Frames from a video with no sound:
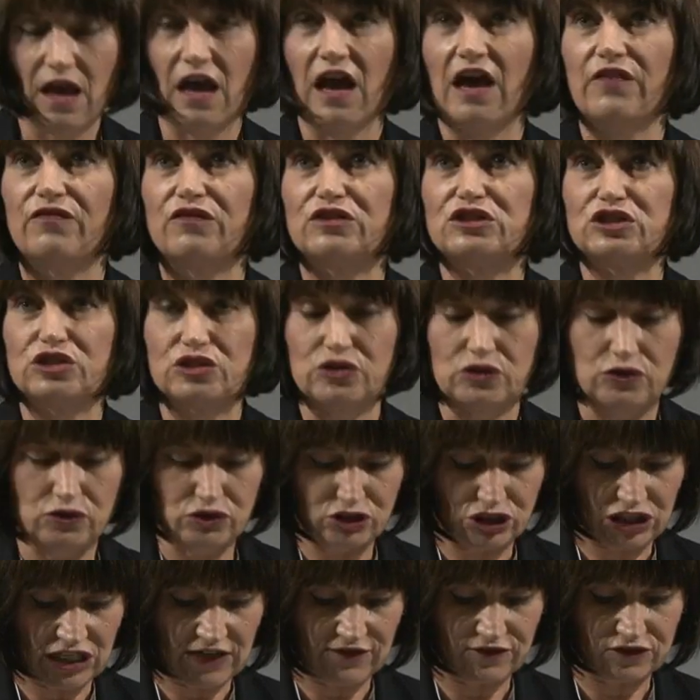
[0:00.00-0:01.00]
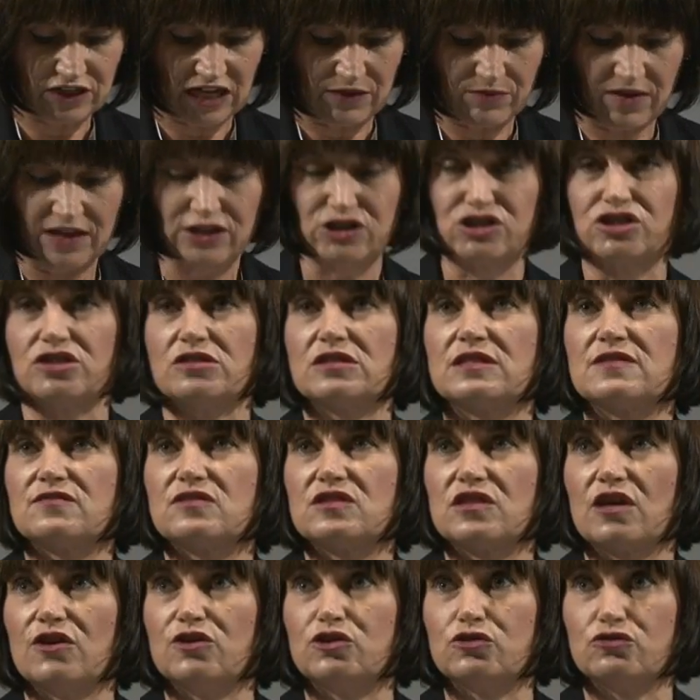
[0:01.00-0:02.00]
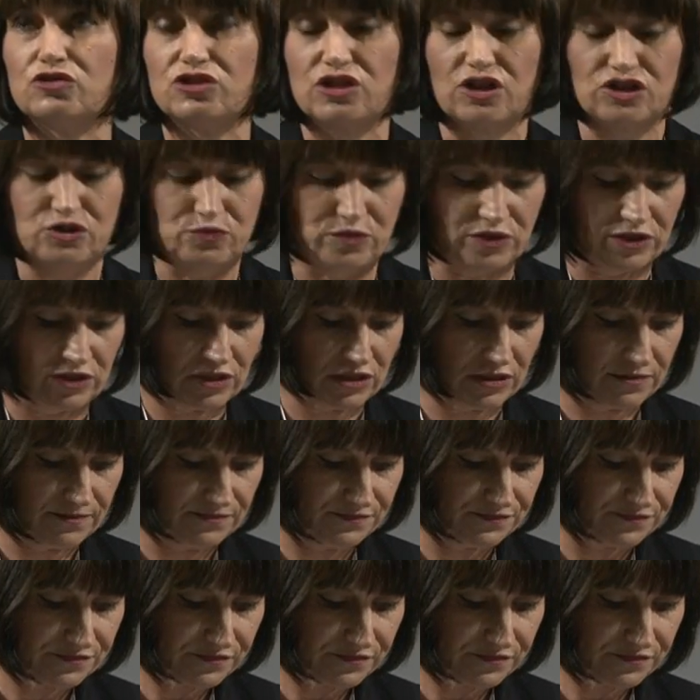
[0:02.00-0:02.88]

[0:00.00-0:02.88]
and the two chief dimensions of social judgment.